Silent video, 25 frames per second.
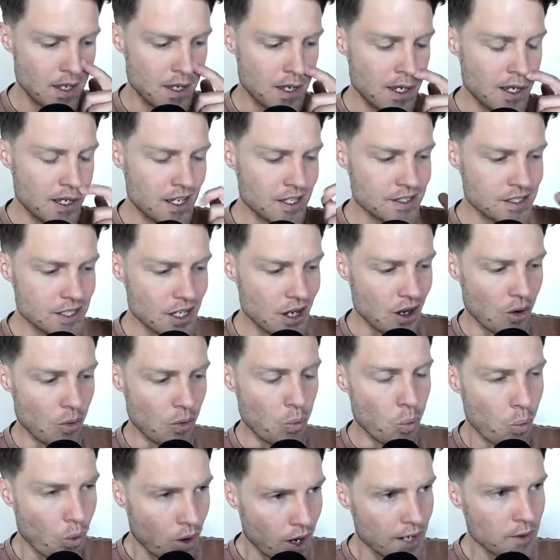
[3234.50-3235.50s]
So
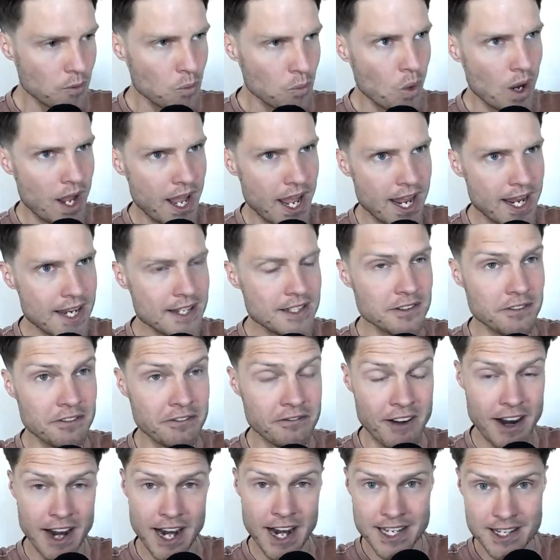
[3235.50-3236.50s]
one way to
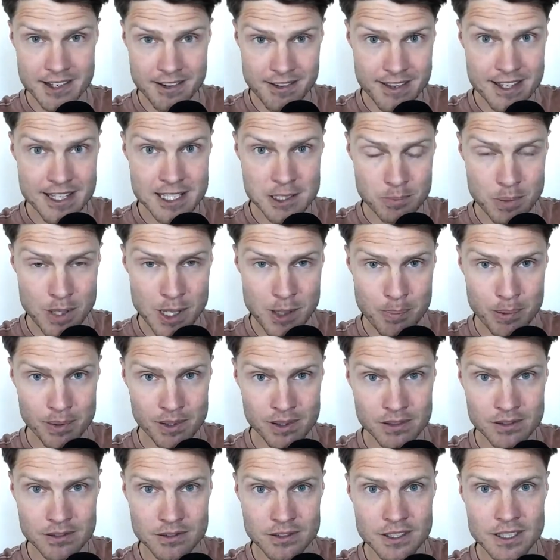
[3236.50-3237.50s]
find these people